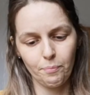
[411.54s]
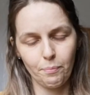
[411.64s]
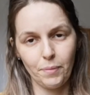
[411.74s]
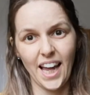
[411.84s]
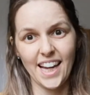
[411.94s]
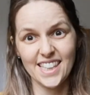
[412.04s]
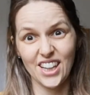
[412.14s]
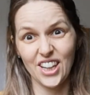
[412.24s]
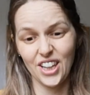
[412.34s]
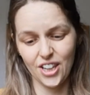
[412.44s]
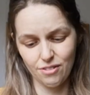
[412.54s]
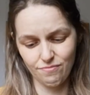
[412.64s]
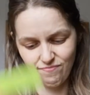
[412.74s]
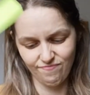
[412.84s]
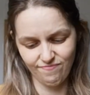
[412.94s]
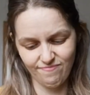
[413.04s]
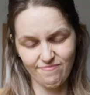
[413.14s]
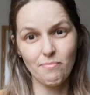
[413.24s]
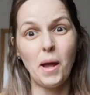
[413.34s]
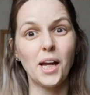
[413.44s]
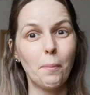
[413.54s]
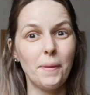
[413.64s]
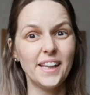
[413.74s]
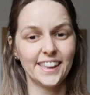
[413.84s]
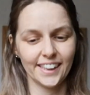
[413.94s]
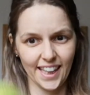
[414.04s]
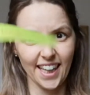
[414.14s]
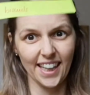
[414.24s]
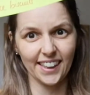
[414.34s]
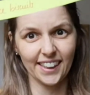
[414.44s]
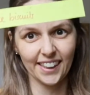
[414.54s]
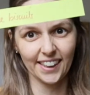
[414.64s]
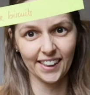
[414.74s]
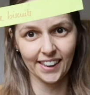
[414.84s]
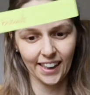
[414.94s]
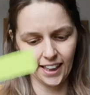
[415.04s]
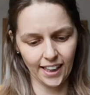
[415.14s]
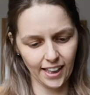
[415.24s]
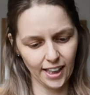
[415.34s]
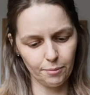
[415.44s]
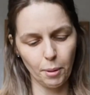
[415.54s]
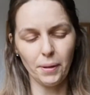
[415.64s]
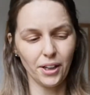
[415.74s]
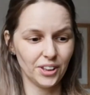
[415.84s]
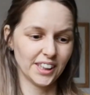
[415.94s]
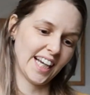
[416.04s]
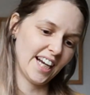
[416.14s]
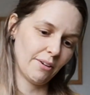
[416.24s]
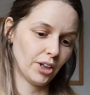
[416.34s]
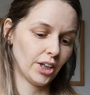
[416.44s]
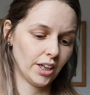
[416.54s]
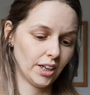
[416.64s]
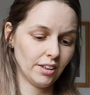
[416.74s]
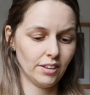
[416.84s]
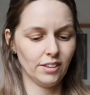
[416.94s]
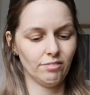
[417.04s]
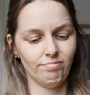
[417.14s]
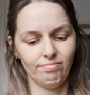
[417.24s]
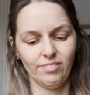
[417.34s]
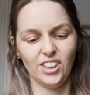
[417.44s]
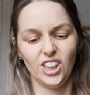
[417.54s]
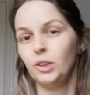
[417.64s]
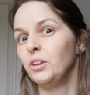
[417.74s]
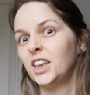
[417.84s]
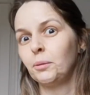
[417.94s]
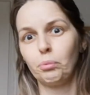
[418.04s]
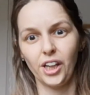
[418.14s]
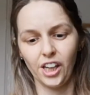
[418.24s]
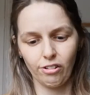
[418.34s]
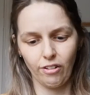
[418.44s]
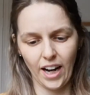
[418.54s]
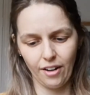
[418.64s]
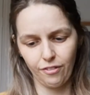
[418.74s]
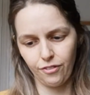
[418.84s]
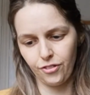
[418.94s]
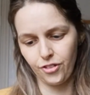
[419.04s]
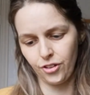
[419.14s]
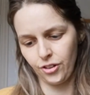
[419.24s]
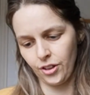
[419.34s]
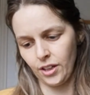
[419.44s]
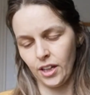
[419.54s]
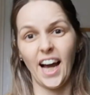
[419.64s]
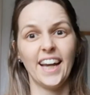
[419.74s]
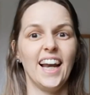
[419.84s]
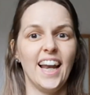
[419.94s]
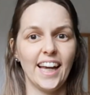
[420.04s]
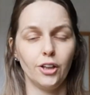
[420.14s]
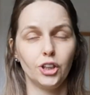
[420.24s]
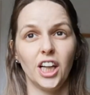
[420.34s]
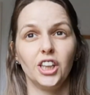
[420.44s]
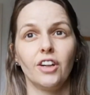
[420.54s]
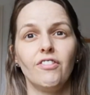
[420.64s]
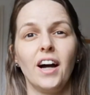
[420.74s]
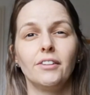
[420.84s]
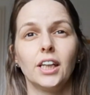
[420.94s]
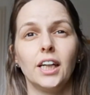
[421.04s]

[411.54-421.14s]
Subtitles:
Play-Doh, make biscuits, build a tower, do a spring craft, and a Lego challenge. I found